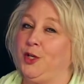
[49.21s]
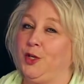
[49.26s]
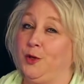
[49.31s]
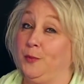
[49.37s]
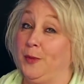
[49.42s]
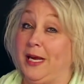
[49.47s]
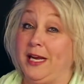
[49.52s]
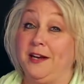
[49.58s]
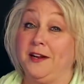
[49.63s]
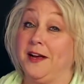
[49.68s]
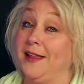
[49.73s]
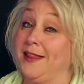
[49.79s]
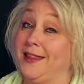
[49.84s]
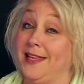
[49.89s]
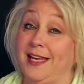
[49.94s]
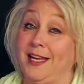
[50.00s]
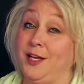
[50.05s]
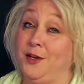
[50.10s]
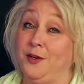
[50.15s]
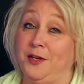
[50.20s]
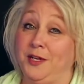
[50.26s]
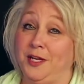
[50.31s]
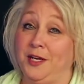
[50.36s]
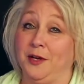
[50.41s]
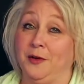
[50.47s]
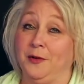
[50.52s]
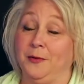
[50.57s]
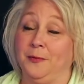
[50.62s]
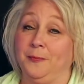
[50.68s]
You may not think you
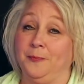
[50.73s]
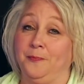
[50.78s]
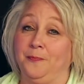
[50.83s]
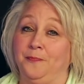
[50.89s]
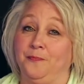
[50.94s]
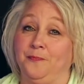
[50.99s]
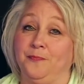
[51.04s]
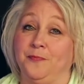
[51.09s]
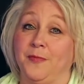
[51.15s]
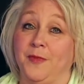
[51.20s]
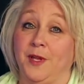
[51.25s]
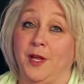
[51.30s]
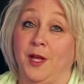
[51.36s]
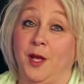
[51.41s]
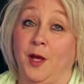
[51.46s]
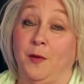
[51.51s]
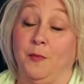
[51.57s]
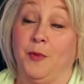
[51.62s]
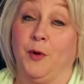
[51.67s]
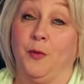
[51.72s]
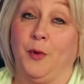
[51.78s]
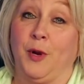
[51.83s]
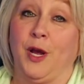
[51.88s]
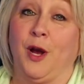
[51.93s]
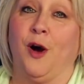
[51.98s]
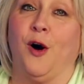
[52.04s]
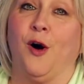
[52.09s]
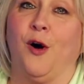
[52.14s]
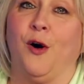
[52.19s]
do, but
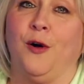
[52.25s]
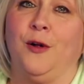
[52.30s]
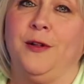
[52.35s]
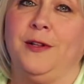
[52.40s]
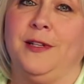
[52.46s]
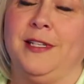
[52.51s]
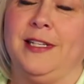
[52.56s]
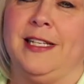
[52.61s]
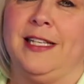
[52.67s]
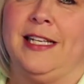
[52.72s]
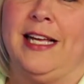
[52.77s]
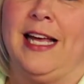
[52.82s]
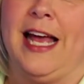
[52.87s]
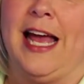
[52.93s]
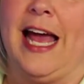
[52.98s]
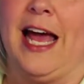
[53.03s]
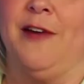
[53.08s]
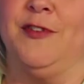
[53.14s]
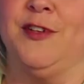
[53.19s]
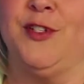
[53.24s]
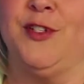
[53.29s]
we all have